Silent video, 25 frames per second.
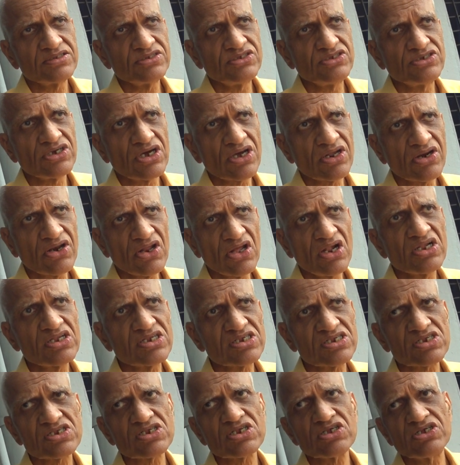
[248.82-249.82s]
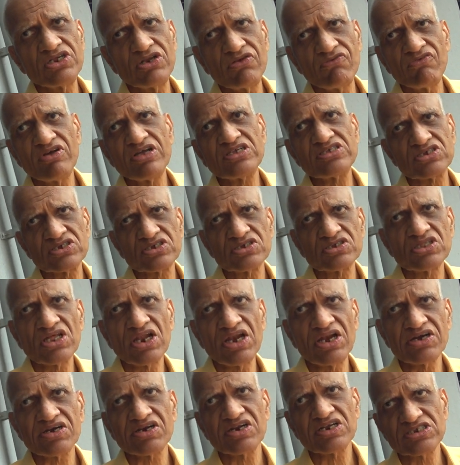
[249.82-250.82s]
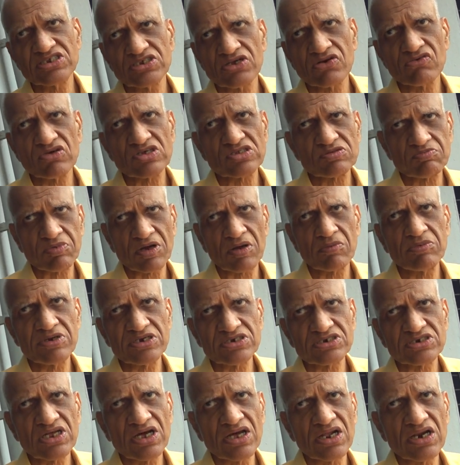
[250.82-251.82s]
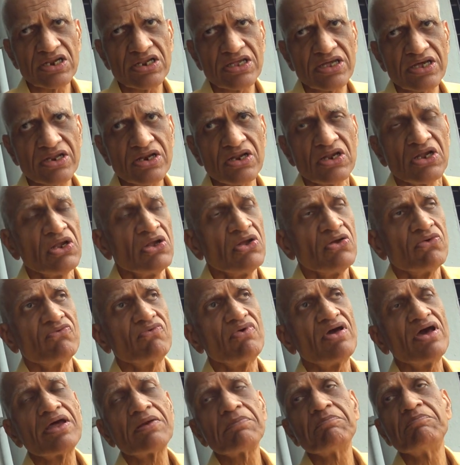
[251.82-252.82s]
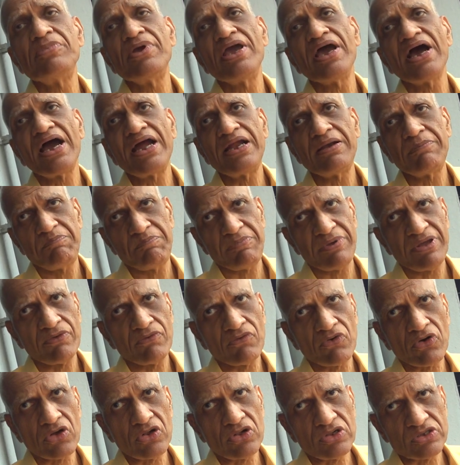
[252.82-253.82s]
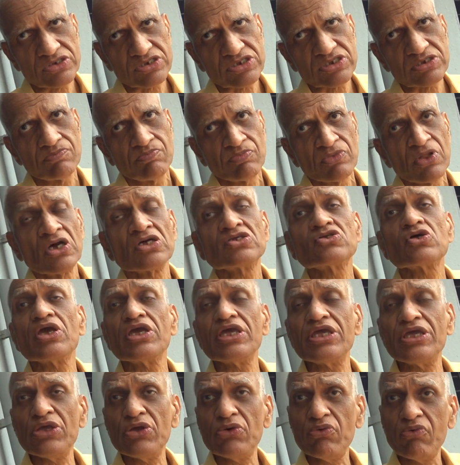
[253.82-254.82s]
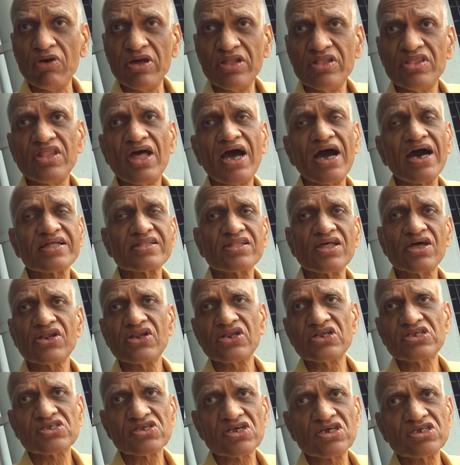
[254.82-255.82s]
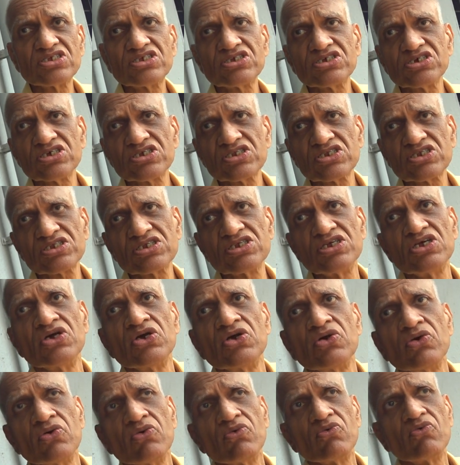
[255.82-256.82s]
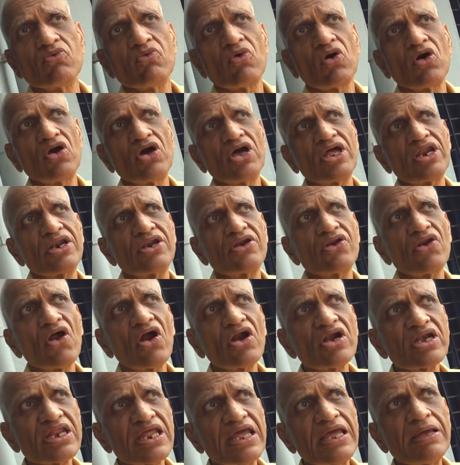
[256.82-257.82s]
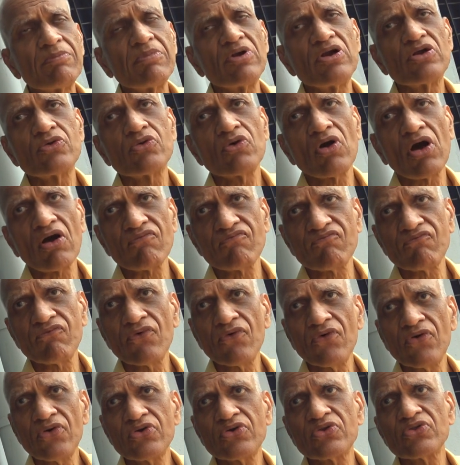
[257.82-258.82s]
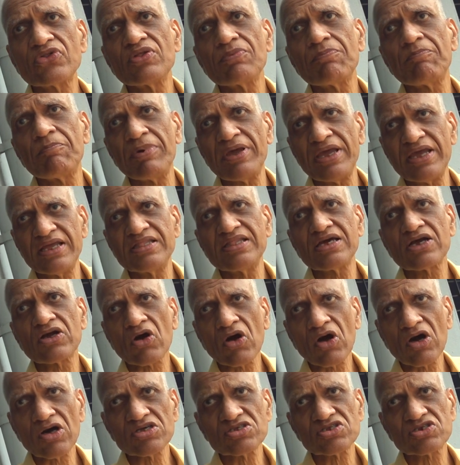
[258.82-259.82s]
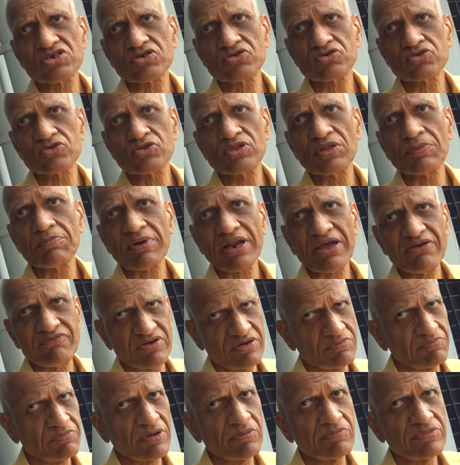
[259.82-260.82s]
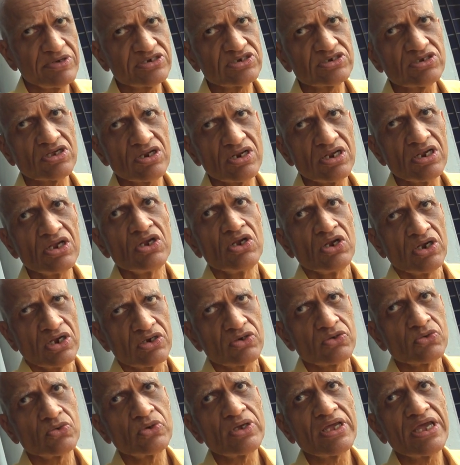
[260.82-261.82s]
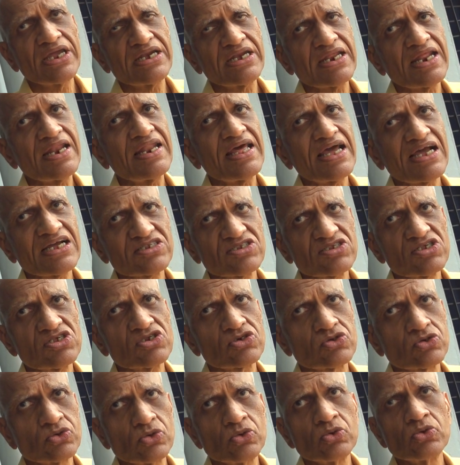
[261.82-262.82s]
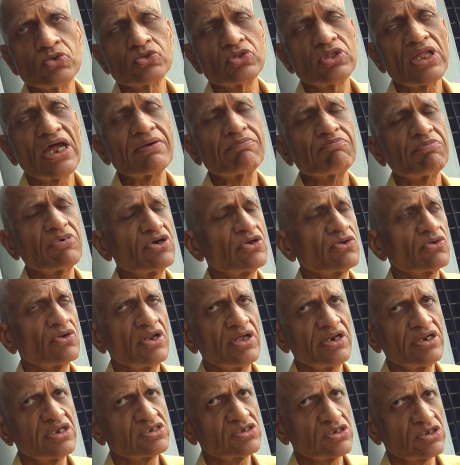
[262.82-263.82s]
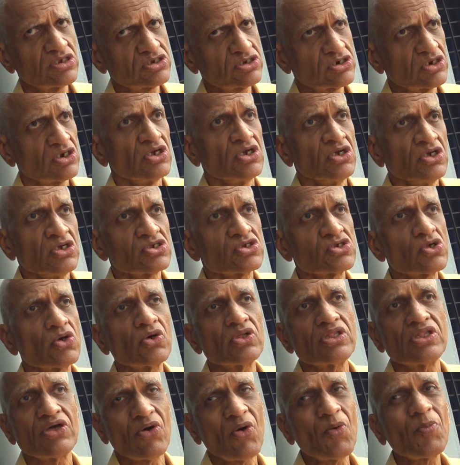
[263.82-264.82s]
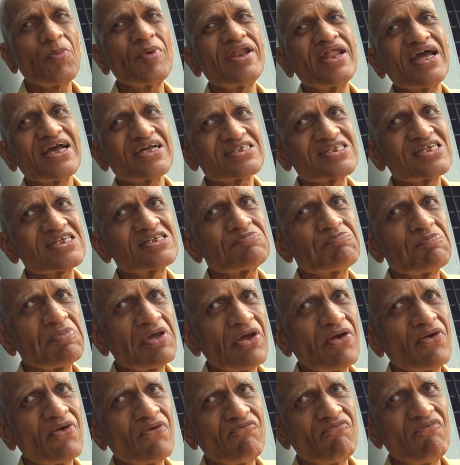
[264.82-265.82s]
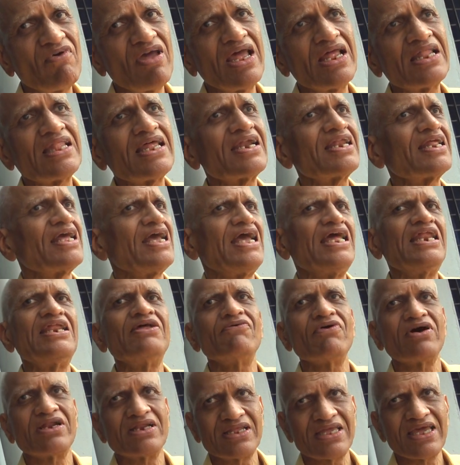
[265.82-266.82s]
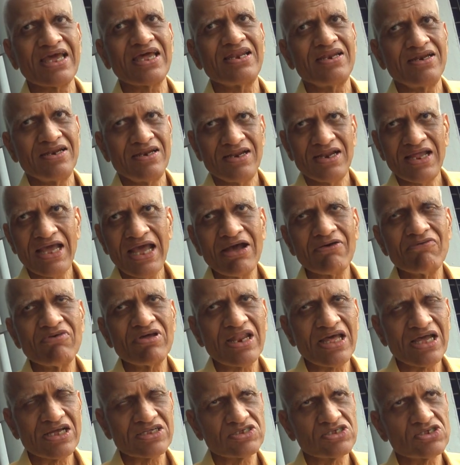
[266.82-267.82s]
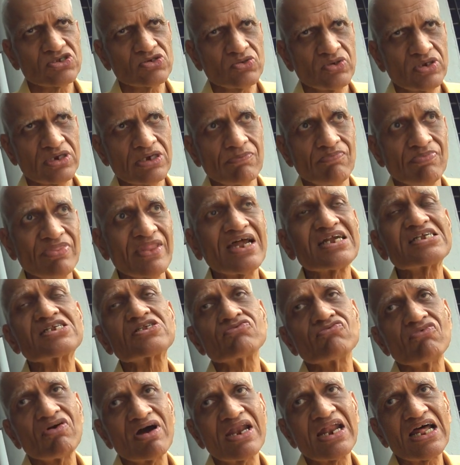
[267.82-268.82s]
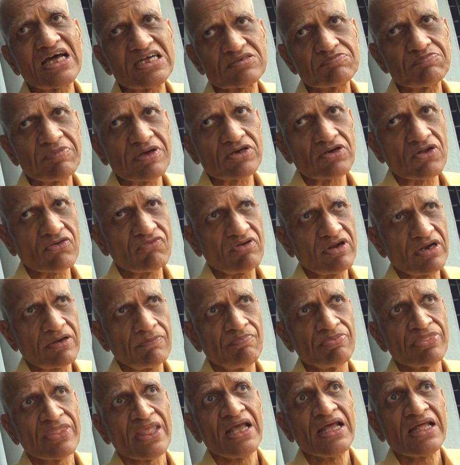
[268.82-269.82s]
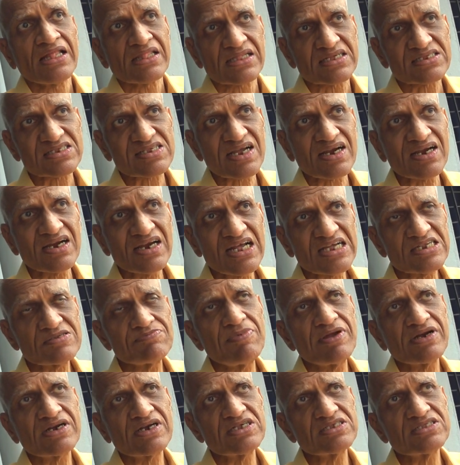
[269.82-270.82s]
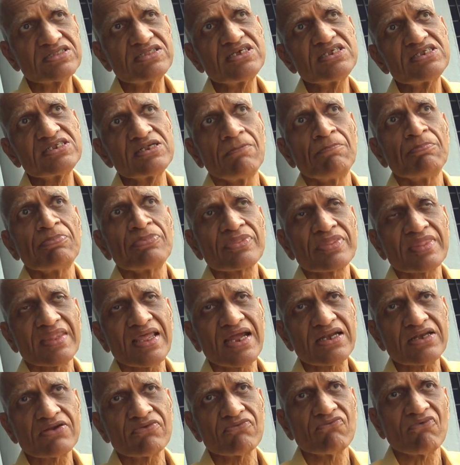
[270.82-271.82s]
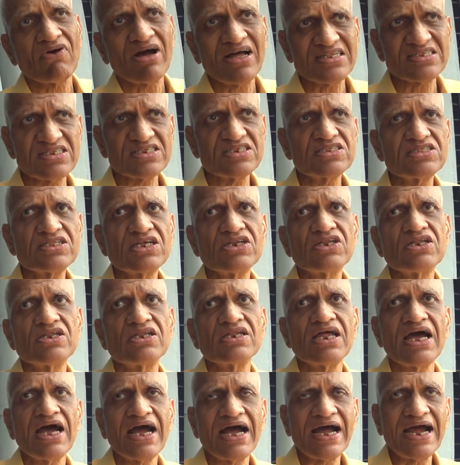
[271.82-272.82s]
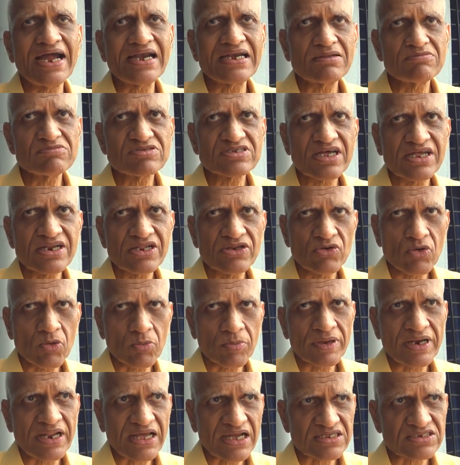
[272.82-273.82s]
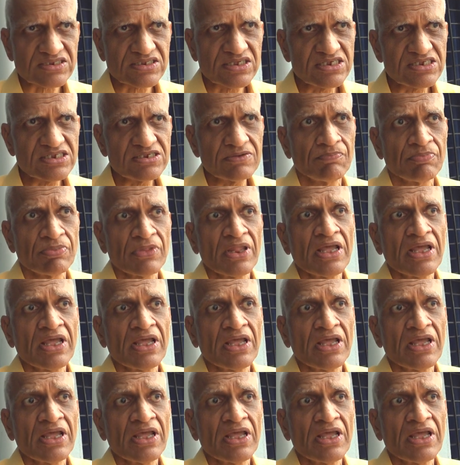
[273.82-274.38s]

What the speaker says: journals in which the literature was published earlier were behind paywalls. So even the other researchers were not able to afford to pay the cost to the private publisher to get an access to that particular research. So the open access paved way that anyone can have an access to it. That's one aspect of it. The second aspect is this, that once the items are in open access,